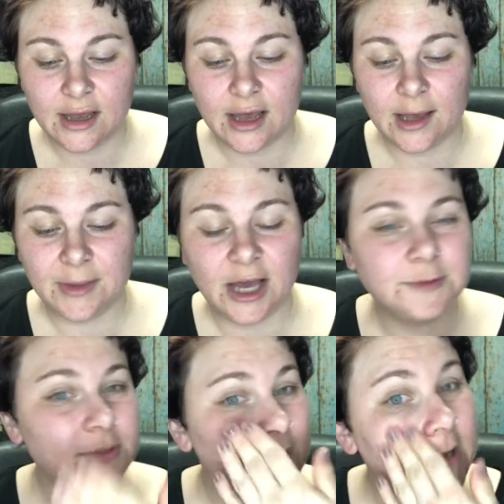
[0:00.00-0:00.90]
Um, it
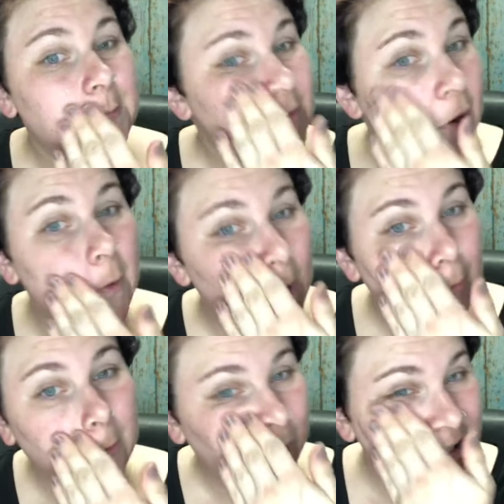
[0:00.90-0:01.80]
helps your makeup to go
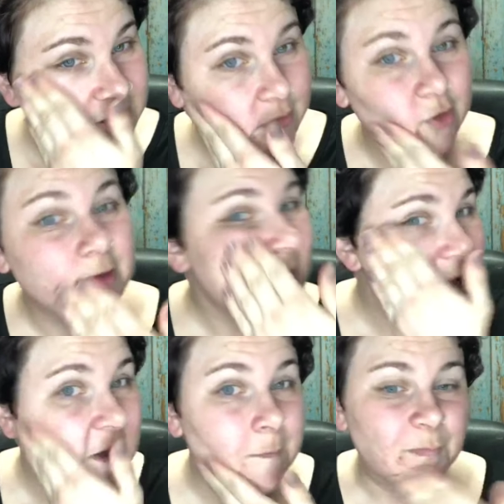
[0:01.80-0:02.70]
on really
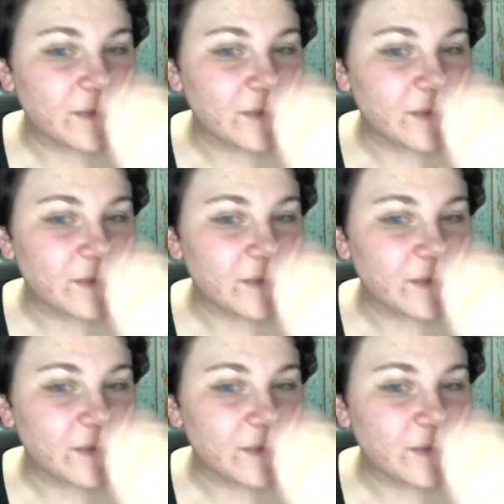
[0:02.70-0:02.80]
smoothly